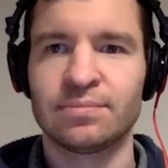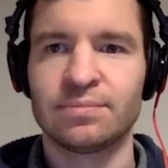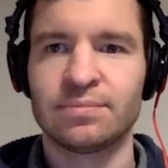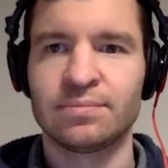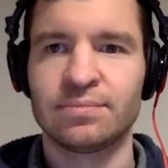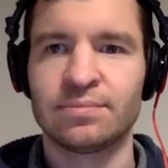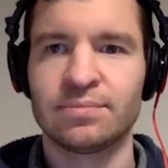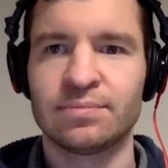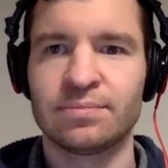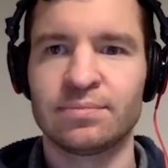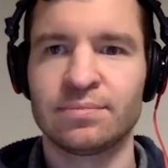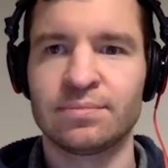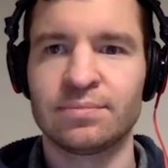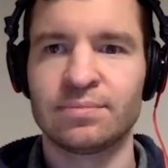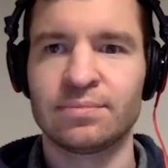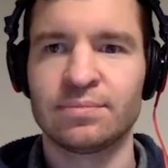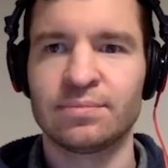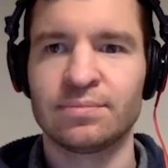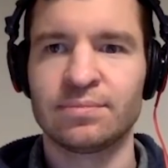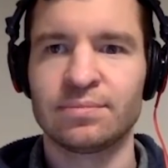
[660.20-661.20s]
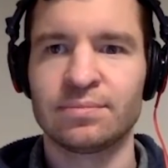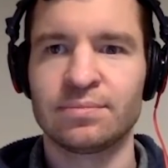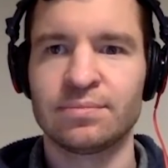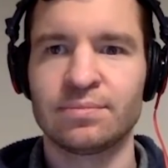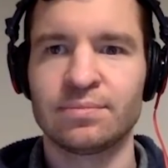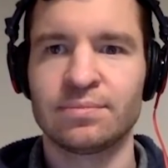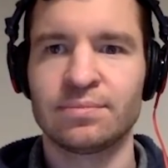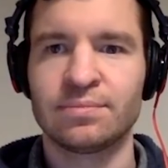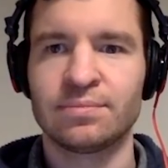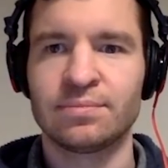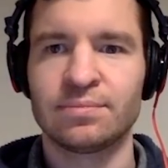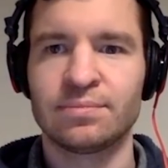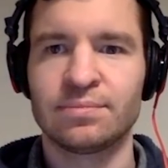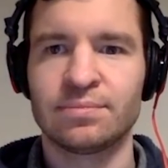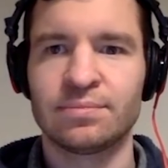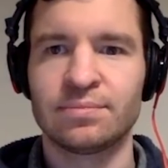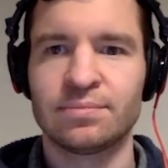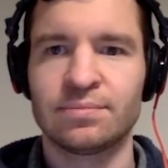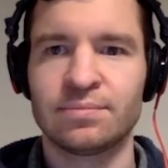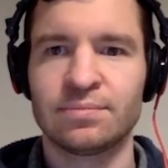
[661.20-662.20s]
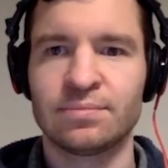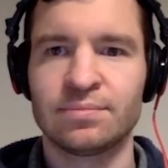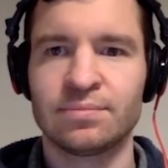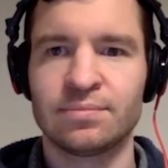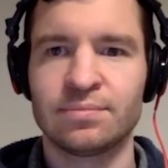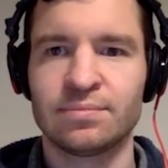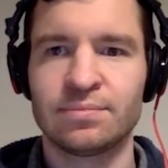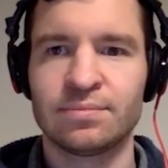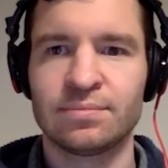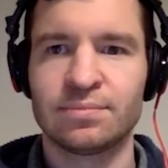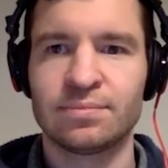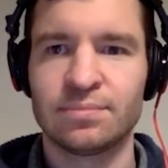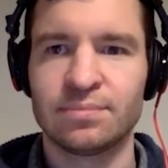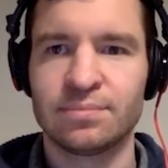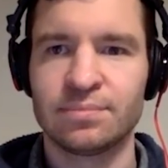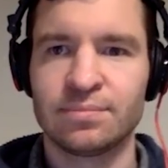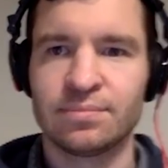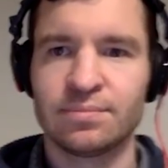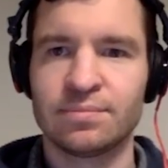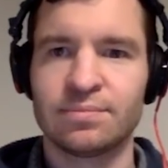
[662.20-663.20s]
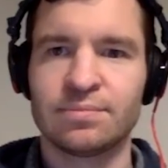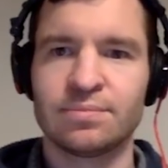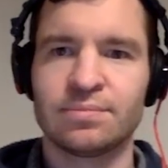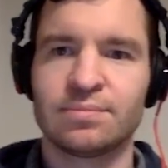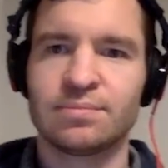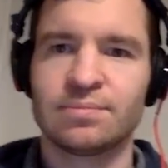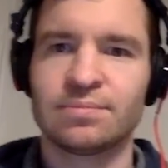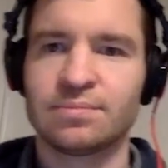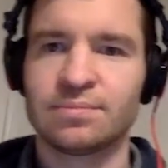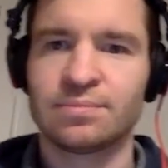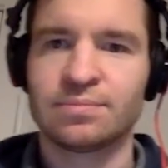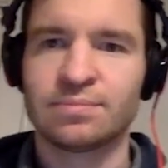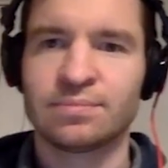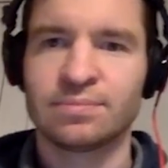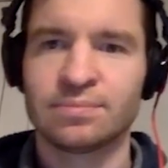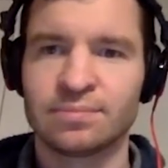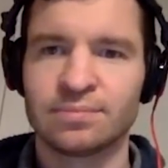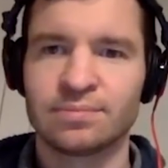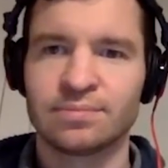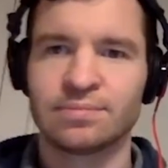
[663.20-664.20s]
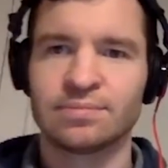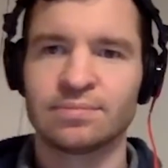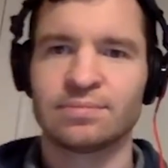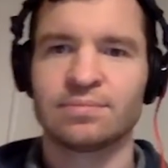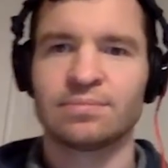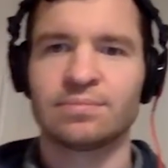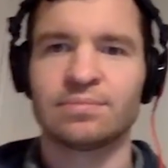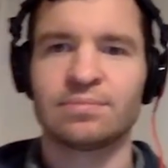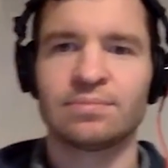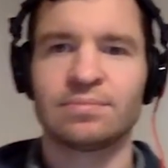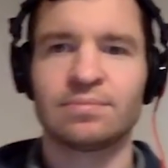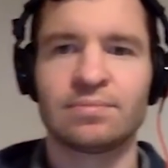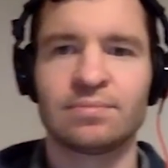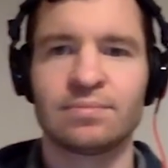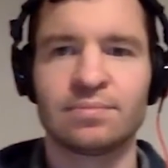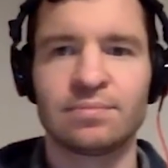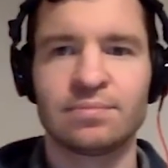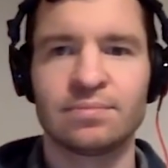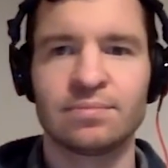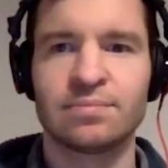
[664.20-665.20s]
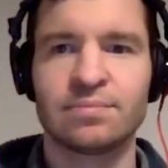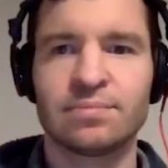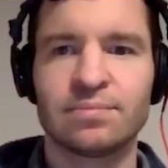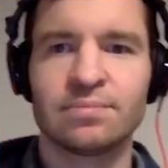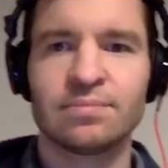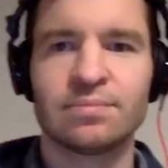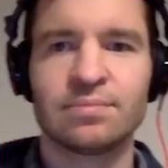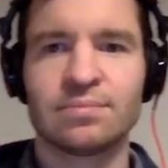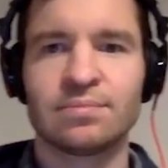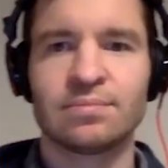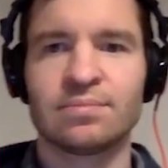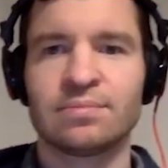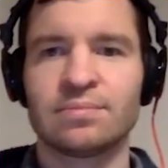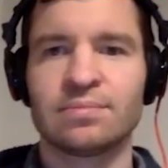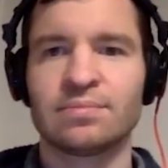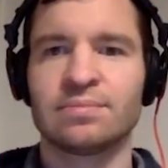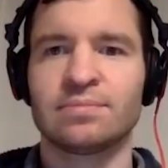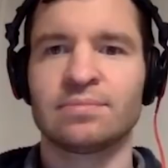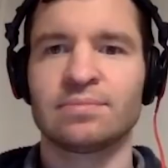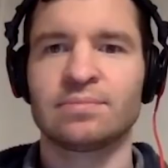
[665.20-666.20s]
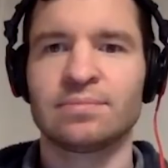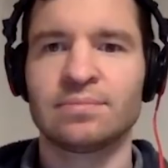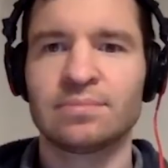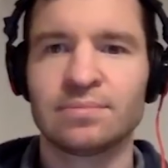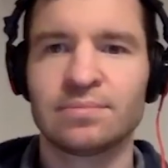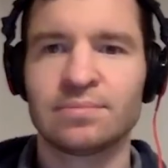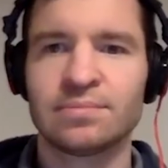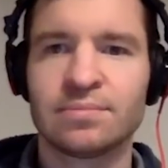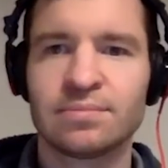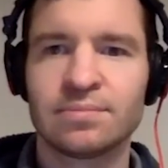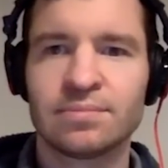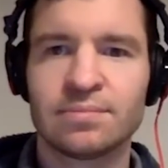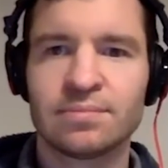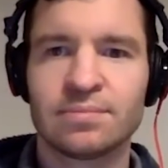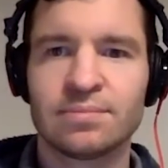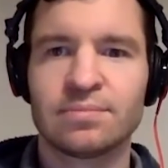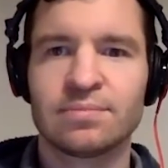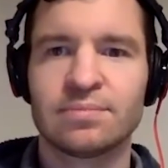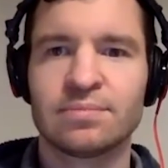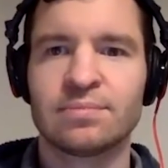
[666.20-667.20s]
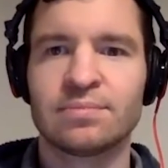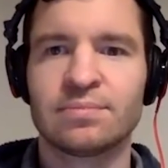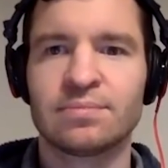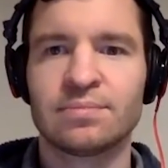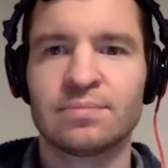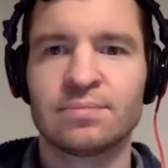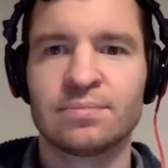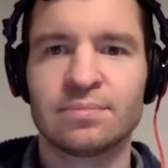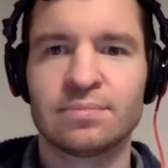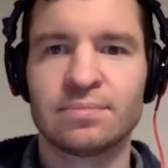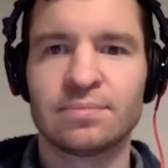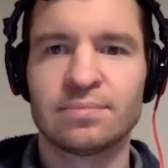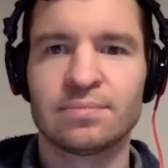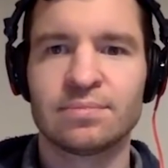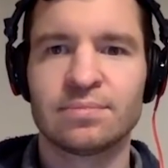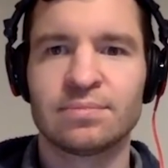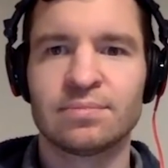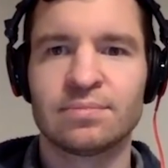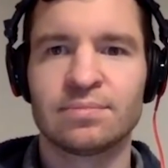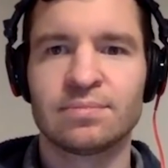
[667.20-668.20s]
This person isn't speaking.